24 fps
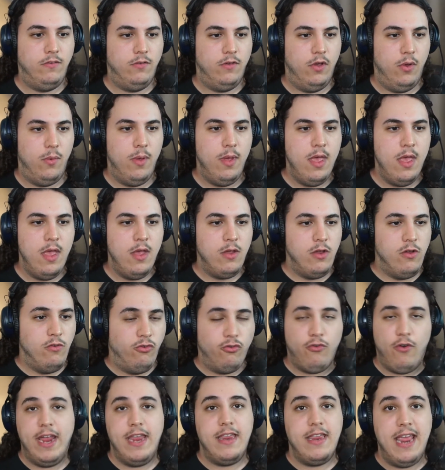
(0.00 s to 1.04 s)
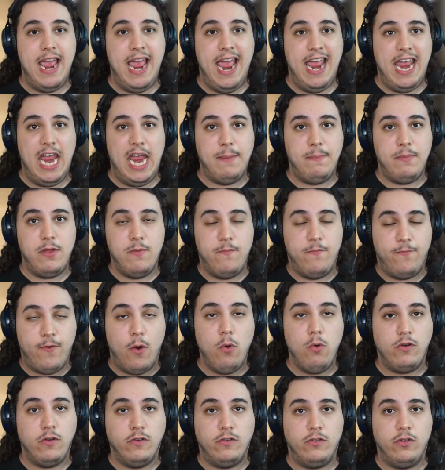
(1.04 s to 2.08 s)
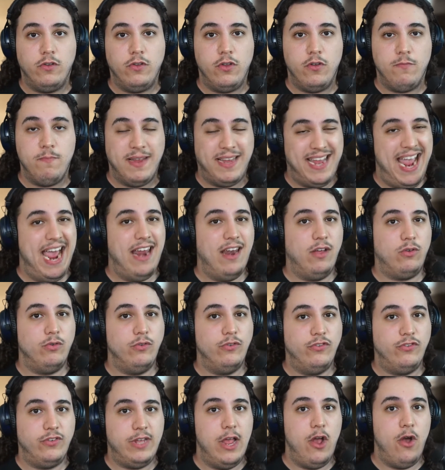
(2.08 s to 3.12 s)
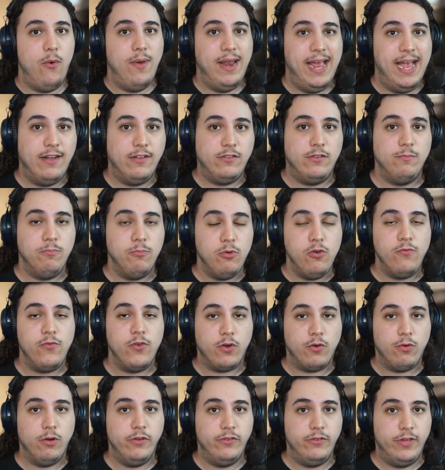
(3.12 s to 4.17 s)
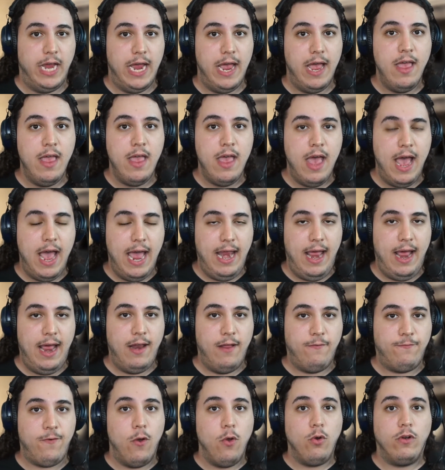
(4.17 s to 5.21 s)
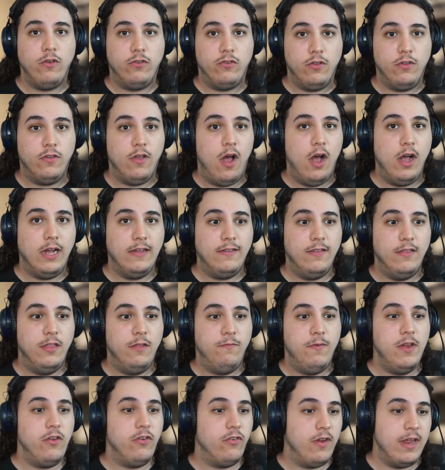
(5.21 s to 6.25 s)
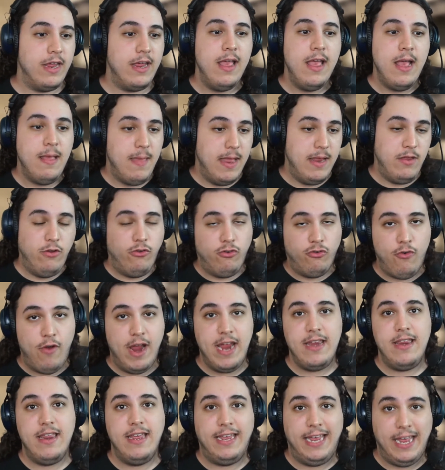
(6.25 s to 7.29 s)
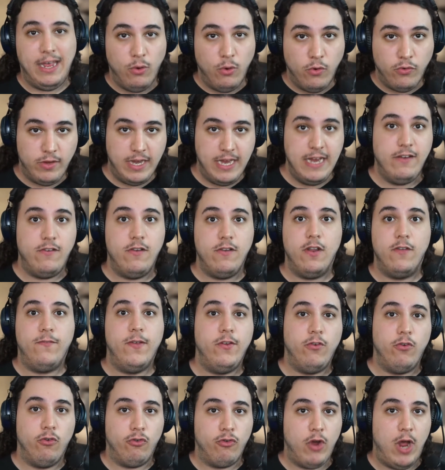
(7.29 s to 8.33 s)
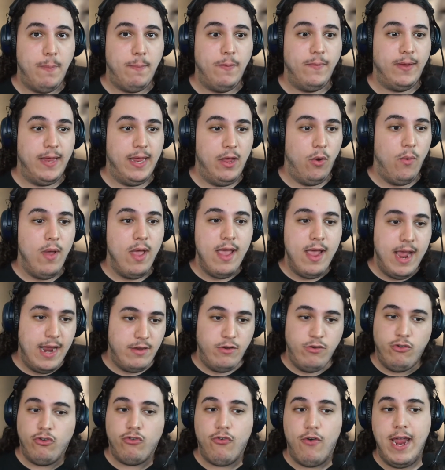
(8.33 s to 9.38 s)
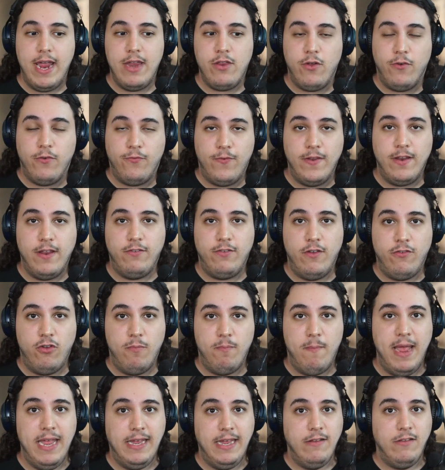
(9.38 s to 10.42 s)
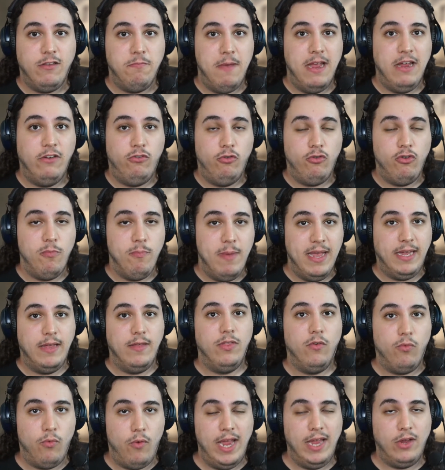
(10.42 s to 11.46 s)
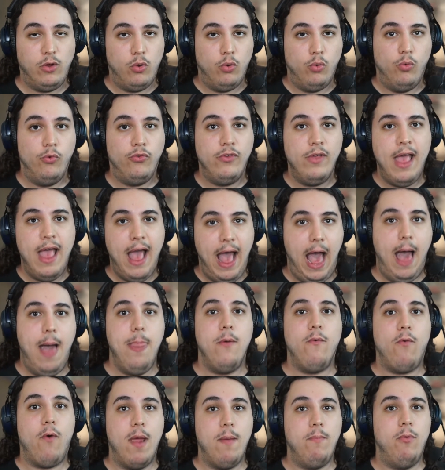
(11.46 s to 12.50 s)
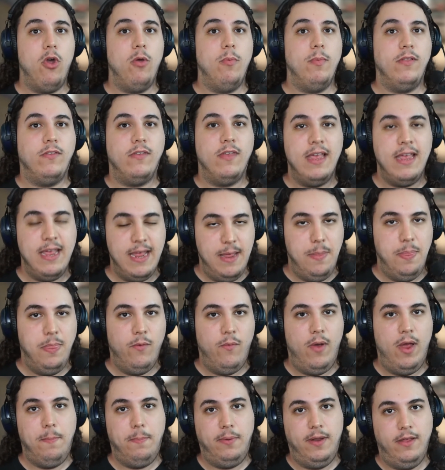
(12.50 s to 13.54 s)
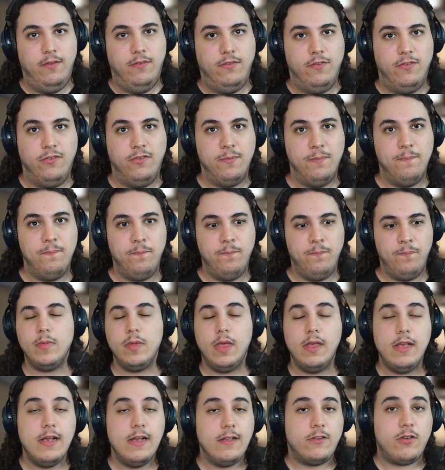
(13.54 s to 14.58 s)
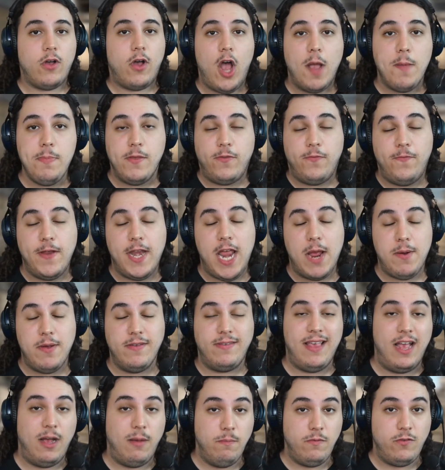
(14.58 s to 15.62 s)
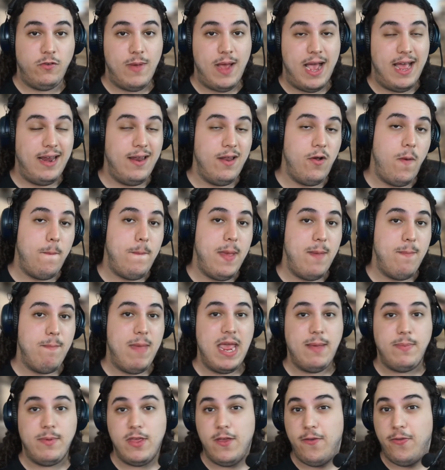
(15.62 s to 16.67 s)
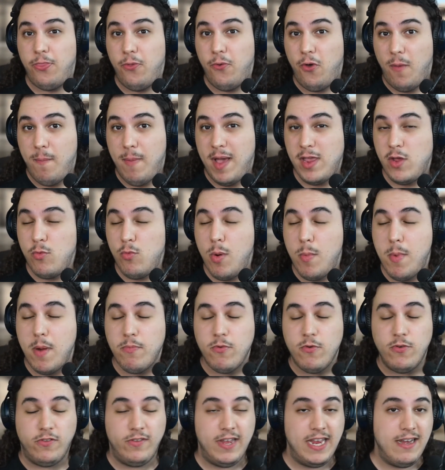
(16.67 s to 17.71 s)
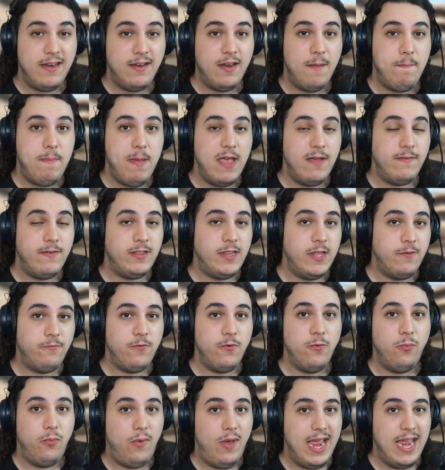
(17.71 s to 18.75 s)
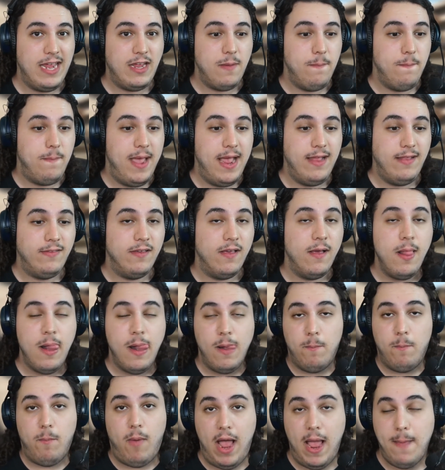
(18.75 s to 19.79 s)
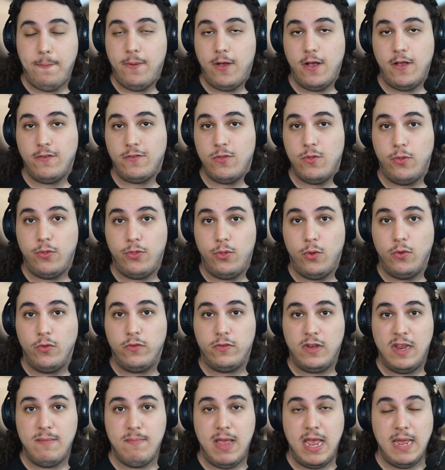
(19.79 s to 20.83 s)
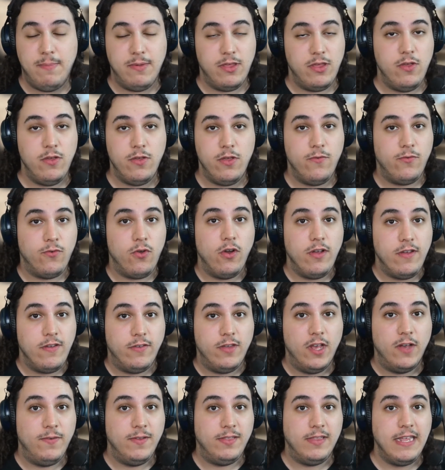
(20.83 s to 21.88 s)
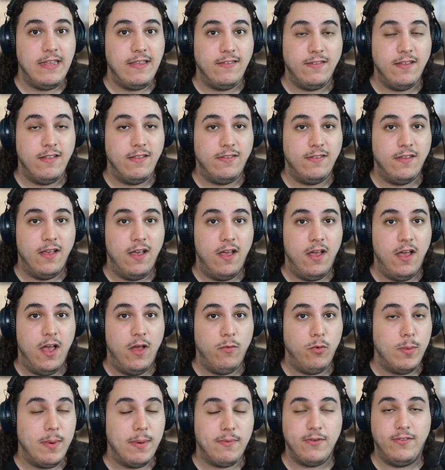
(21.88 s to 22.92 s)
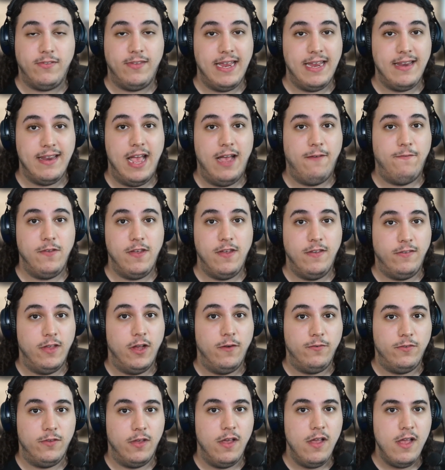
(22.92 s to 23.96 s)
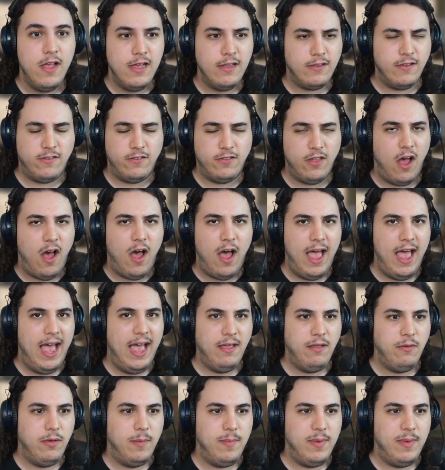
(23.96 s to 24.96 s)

So you train your aim, you focus on your mechanical skill and how to move your crosshair and focus on targets individually. Then you train your kills, each individual type of kill, and you train your decision making to make sure you're making the right calls at the right moments in the right places. So I hope this video has helped you out a little bit. Maybe you thought about your warm-up routine in a bit of a different way compared to my personal thoughts on it. Maybe you've got yourself a decent warm-up routine now for yourself to start at.